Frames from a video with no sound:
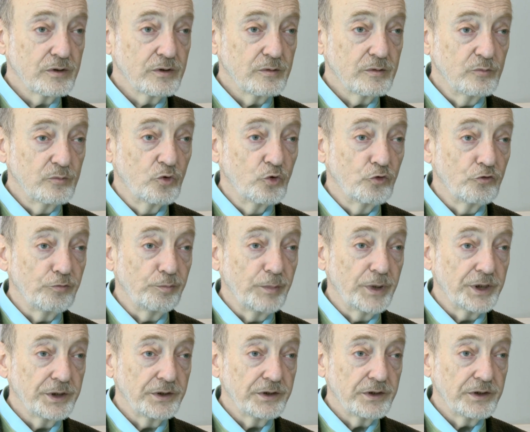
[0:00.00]

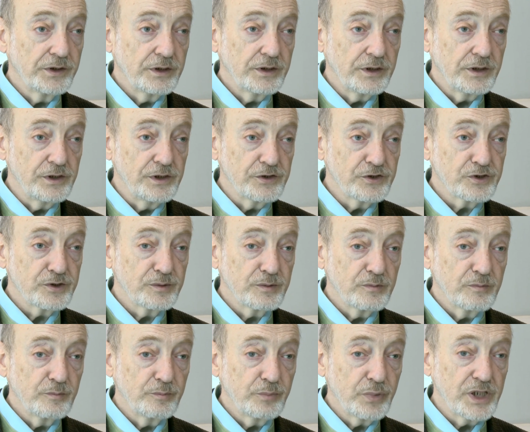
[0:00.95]
movement is
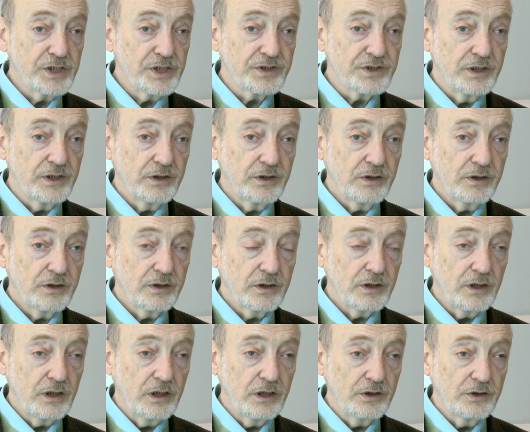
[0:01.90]
present,
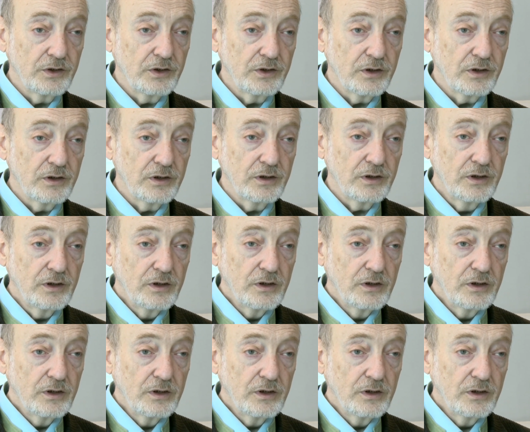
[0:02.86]
and uh,